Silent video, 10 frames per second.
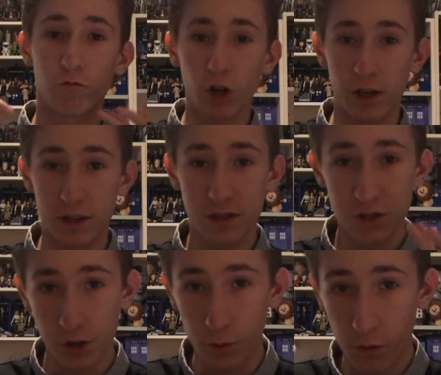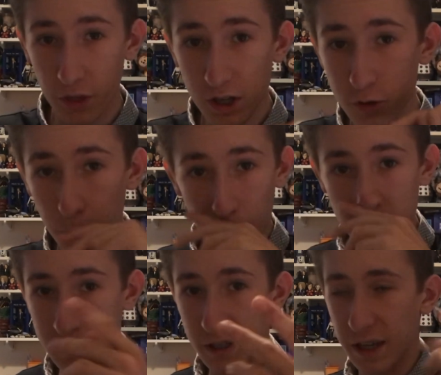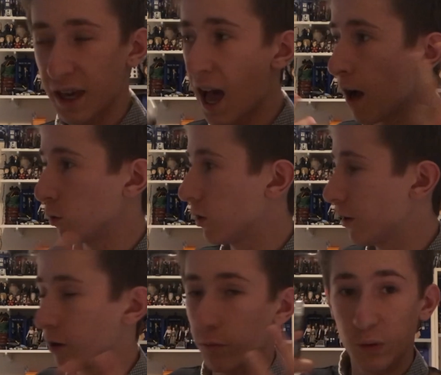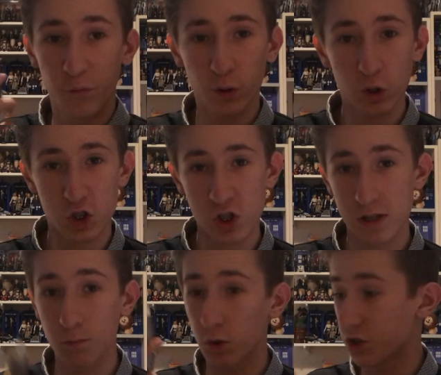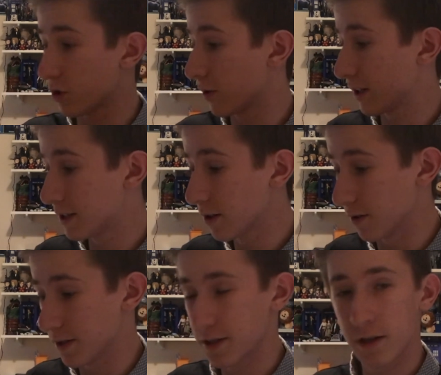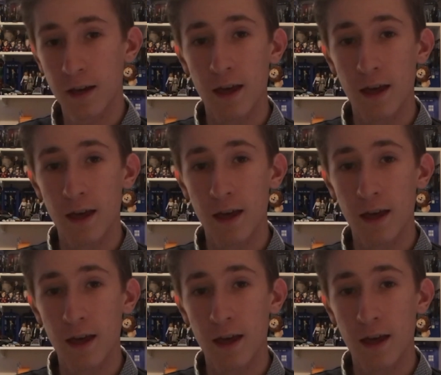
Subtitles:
Right, so, there's your basic outline of the functions and what the Sonic does.